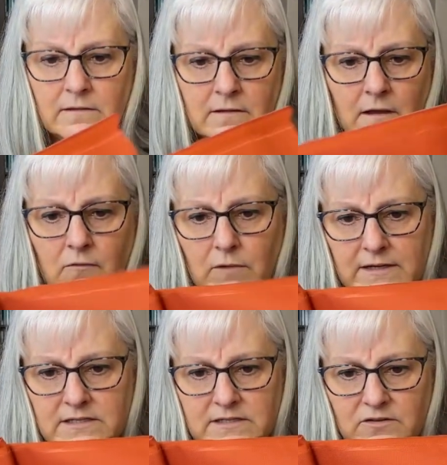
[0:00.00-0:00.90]

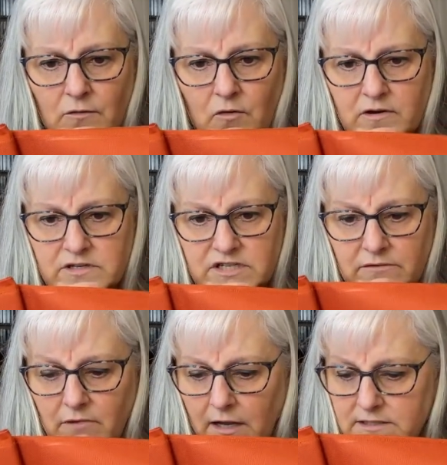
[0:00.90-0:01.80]
So
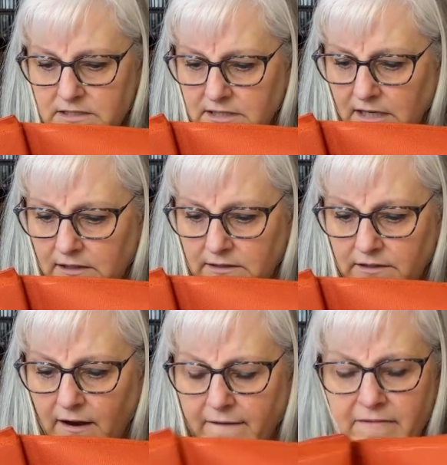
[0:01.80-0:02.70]
orangey rust
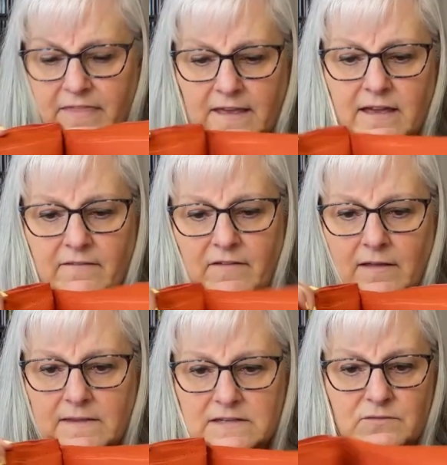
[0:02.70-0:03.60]
color. I think I've
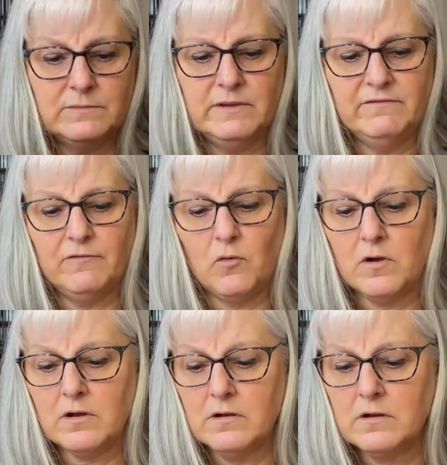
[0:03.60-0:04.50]
had this one
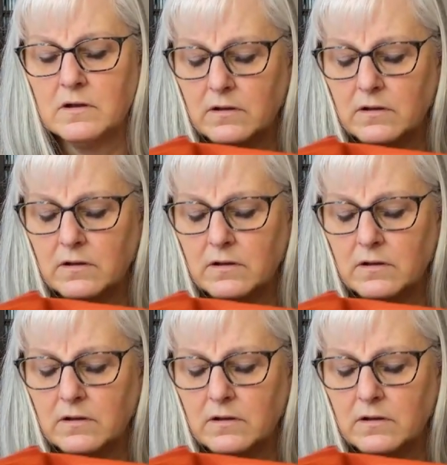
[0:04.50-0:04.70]
before.